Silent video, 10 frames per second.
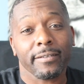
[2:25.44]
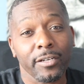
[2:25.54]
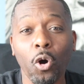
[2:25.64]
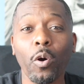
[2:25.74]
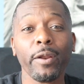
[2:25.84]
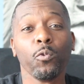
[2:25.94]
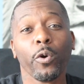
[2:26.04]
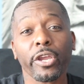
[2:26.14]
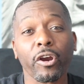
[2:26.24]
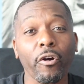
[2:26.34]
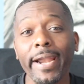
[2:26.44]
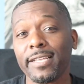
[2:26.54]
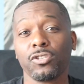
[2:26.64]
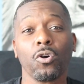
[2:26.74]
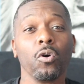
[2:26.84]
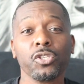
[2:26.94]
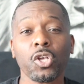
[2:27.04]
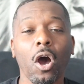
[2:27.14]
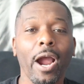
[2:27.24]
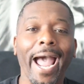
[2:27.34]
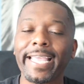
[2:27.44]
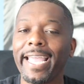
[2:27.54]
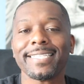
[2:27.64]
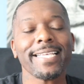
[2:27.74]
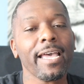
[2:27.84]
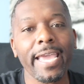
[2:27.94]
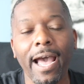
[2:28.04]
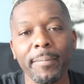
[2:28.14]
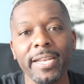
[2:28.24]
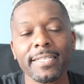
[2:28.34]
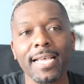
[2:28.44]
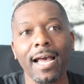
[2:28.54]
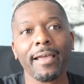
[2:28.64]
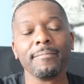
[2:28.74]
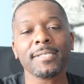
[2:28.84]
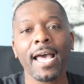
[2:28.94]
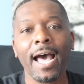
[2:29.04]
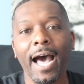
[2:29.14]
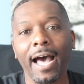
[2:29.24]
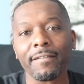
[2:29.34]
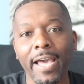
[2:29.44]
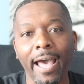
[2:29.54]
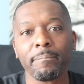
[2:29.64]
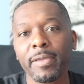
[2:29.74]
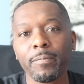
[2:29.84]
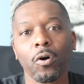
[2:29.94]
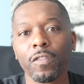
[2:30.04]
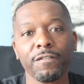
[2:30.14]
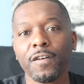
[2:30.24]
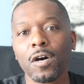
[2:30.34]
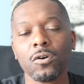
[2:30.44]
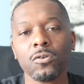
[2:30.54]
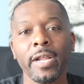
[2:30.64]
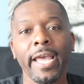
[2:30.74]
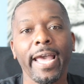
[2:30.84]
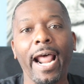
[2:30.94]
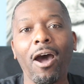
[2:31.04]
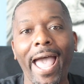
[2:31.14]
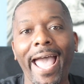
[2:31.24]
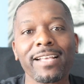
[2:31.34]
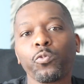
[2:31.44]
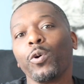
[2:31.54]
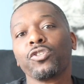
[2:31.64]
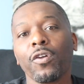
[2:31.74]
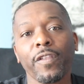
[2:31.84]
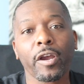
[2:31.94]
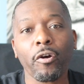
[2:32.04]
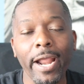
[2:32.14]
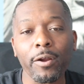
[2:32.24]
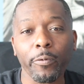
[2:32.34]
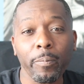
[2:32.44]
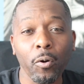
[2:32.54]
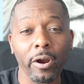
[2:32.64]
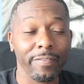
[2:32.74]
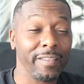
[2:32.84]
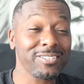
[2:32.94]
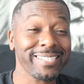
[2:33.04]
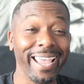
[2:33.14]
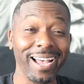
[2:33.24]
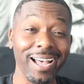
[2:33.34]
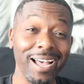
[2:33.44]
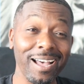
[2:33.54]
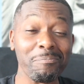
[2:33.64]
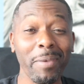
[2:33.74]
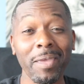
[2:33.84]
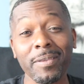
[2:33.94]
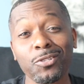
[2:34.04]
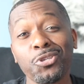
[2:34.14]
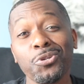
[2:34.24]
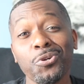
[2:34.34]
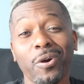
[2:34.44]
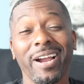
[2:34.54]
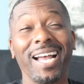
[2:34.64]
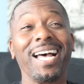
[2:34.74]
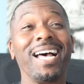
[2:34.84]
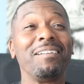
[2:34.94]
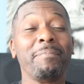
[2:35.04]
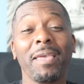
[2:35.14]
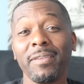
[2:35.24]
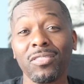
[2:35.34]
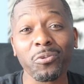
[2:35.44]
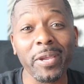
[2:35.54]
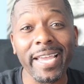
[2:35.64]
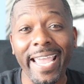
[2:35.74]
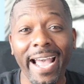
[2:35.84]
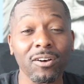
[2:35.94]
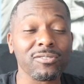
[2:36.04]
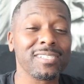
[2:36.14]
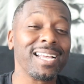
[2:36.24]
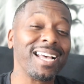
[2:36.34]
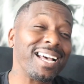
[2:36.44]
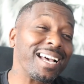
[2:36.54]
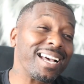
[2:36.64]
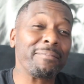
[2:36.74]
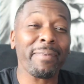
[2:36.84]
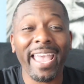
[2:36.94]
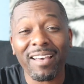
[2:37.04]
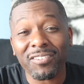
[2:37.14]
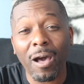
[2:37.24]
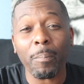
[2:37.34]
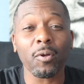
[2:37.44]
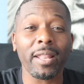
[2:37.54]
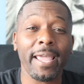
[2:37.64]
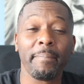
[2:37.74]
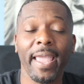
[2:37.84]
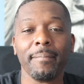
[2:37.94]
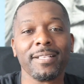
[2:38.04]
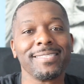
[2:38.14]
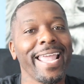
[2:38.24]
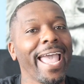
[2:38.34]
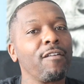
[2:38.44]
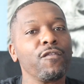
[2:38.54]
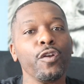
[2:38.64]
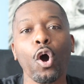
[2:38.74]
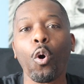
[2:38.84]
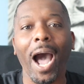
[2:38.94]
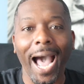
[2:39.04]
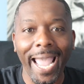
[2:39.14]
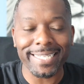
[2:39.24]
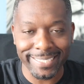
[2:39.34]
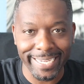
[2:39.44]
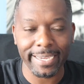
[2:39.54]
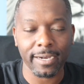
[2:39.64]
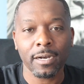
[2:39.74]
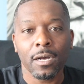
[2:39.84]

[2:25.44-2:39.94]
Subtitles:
Knowing where your credit scores are. I can't tell you how many times I've gotten people on the phone and I'll ask what's on their credit report and they'll say, maybe 2 or maybe 3 accounts. May have a couple of late payments. They have no idea